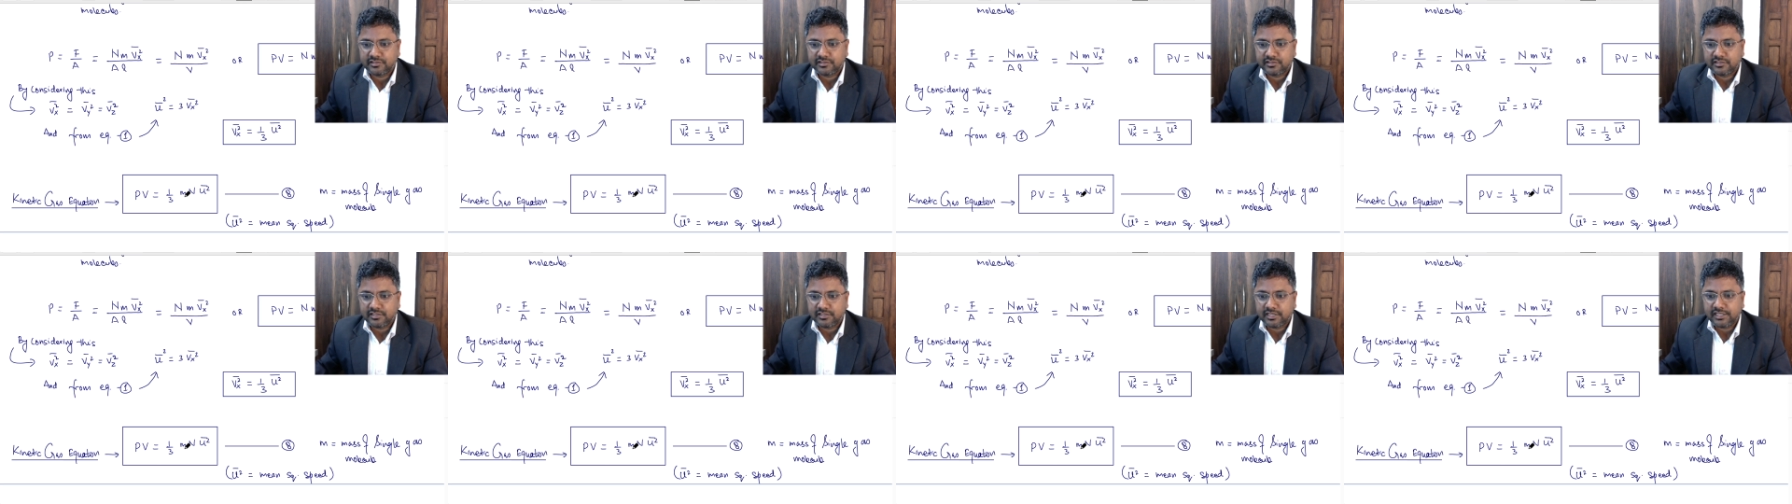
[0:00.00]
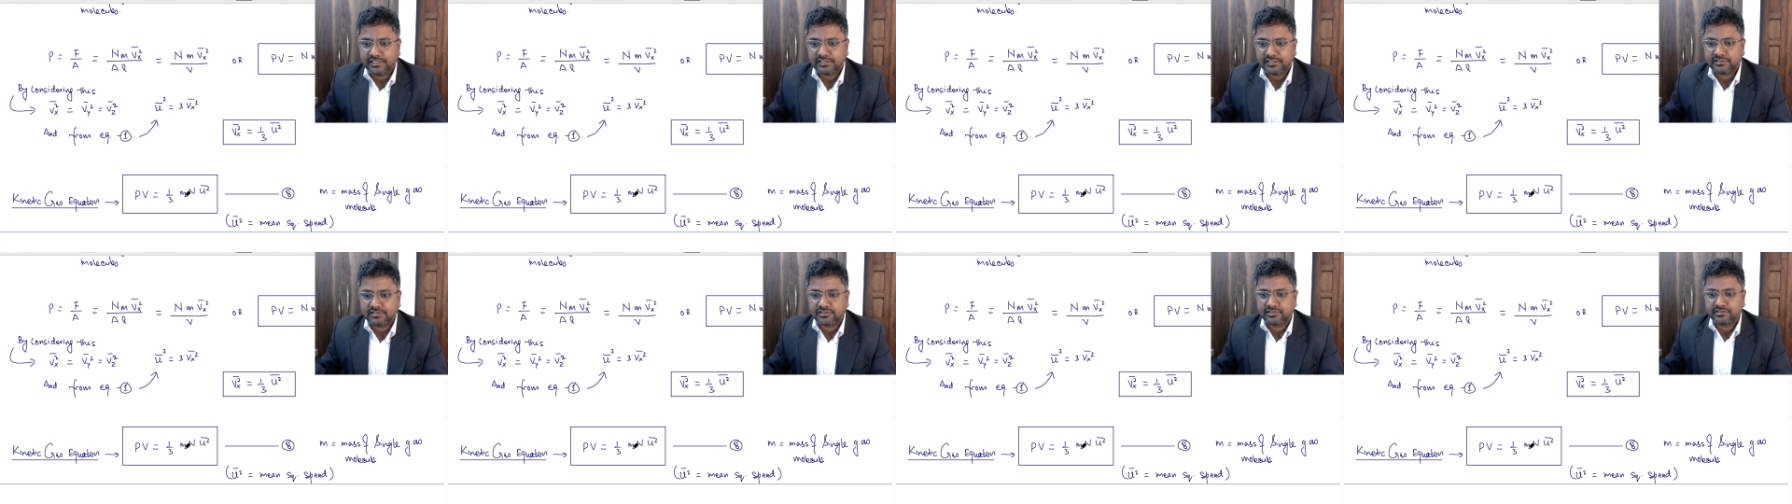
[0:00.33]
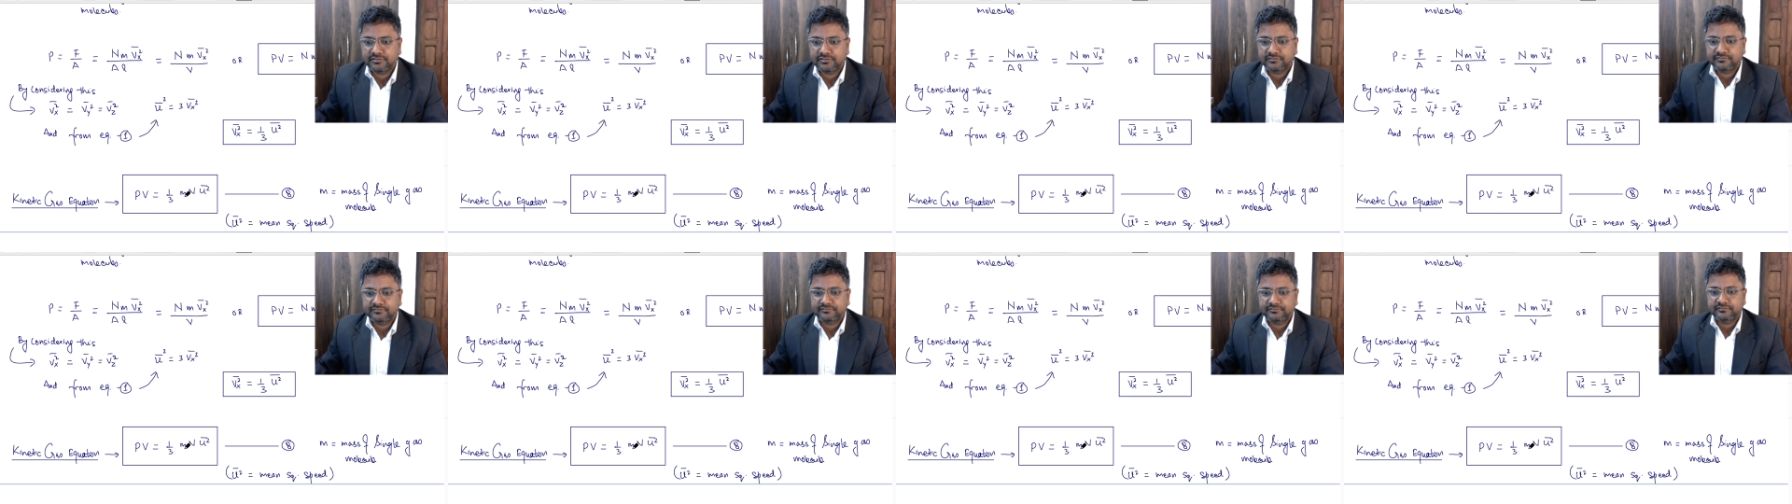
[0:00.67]
right?
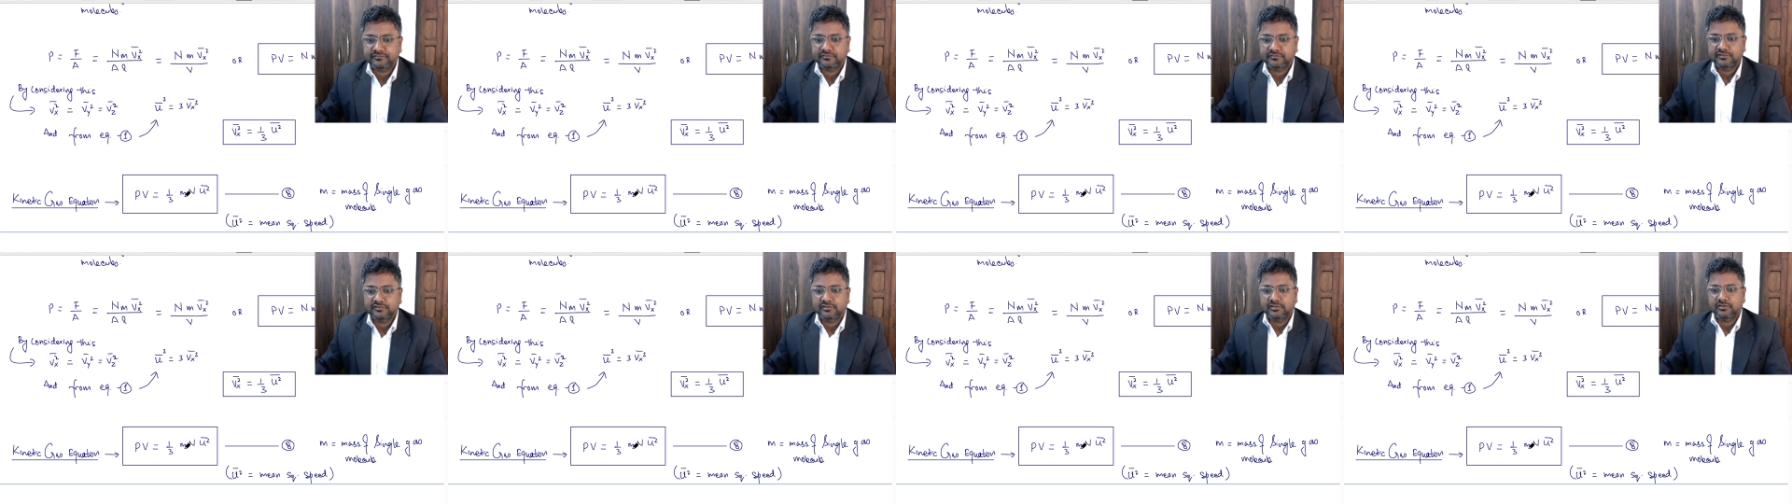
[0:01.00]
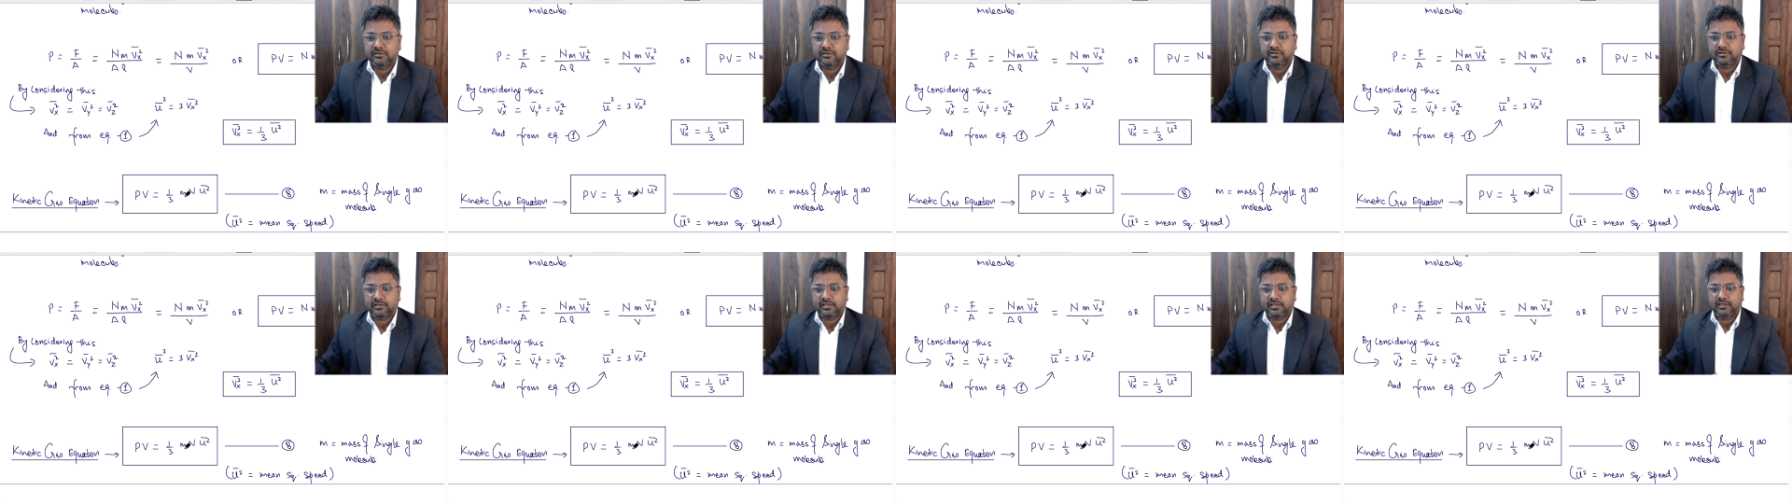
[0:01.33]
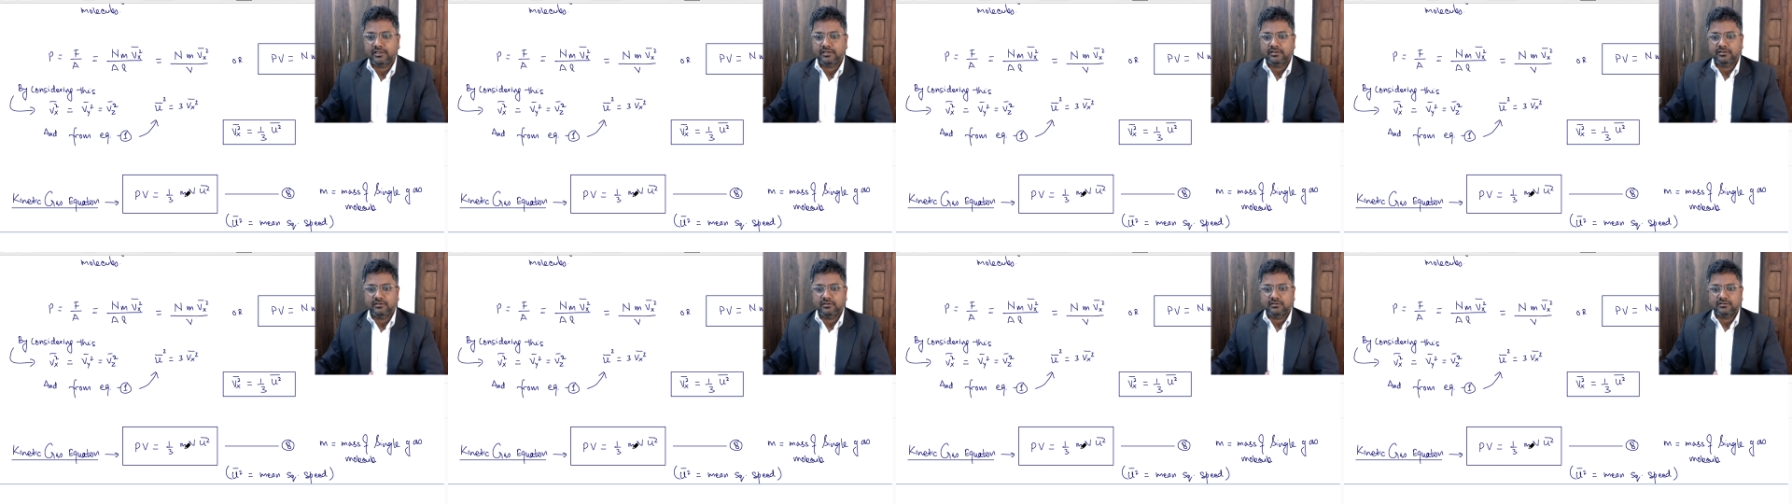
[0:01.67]

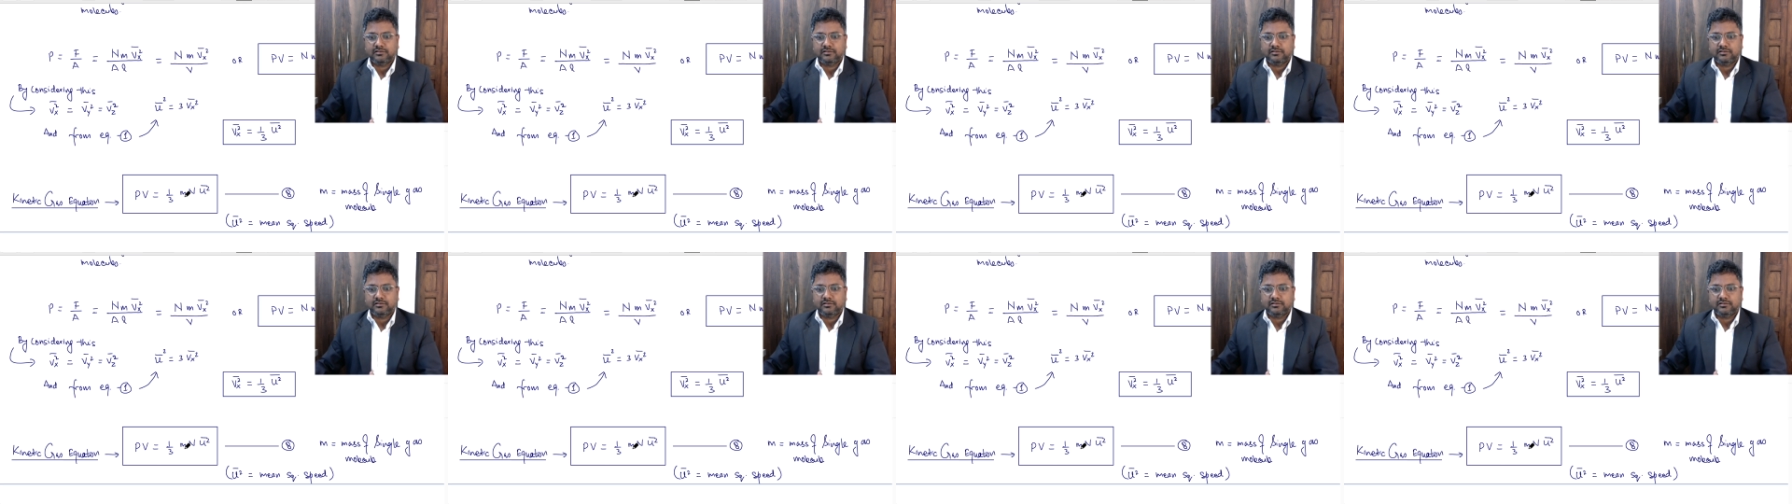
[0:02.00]
Good.